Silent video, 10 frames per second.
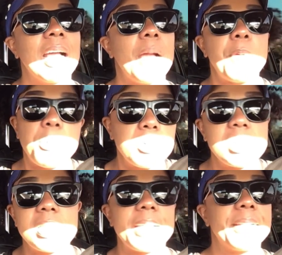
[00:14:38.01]
I'm
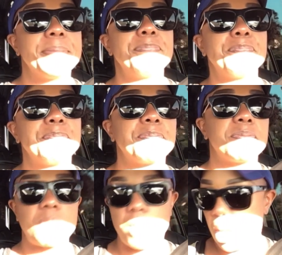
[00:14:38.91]
almost there.
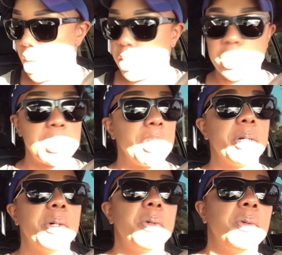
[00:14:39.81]

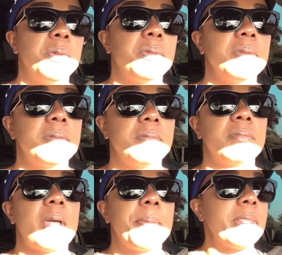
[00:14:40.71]
So
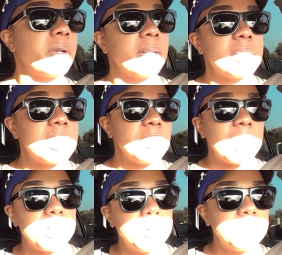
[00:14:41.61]
I'm either going to see you
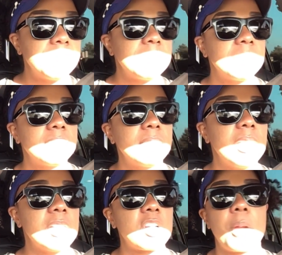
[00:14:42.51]
later
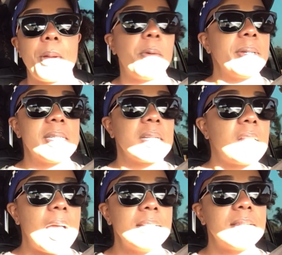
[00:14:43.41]
and talk about what we did in
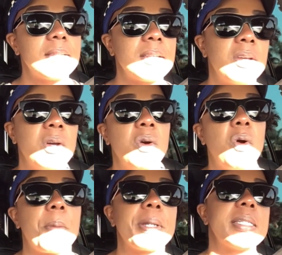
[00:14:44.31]
class,
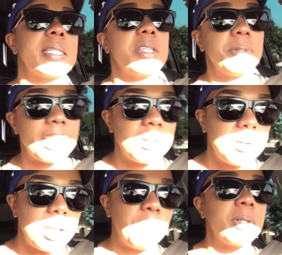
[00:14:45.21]
or I'm going to see you later
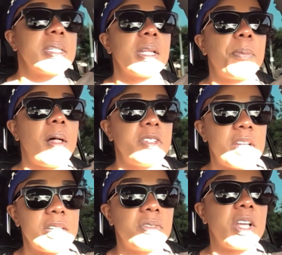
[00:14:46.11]
and once again
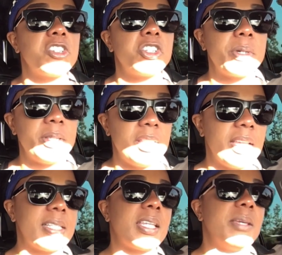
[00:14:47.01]
apologize for not showing you the
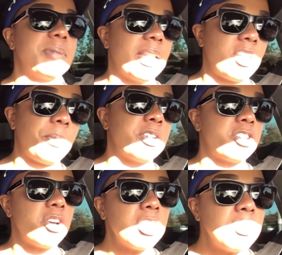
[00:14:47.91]
things I keep telling I'm going to
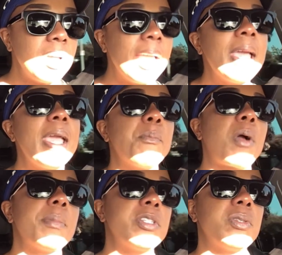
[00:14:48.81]
show you and
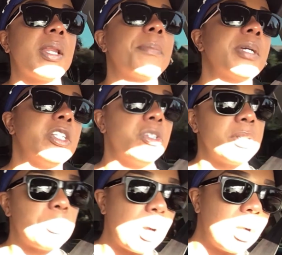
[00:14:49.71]
promise you that I'm going to do
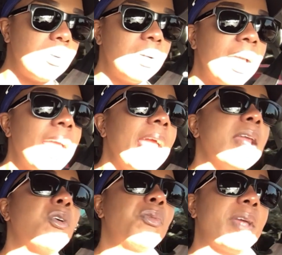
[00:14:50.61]
it tomorrow,
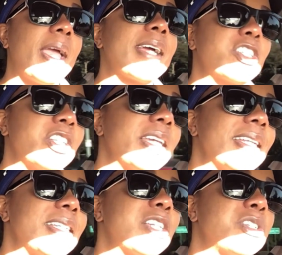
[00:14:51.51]
and hopefully I actually get
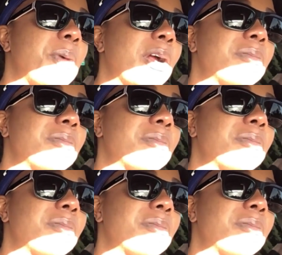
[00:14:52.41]
it done tomorrow.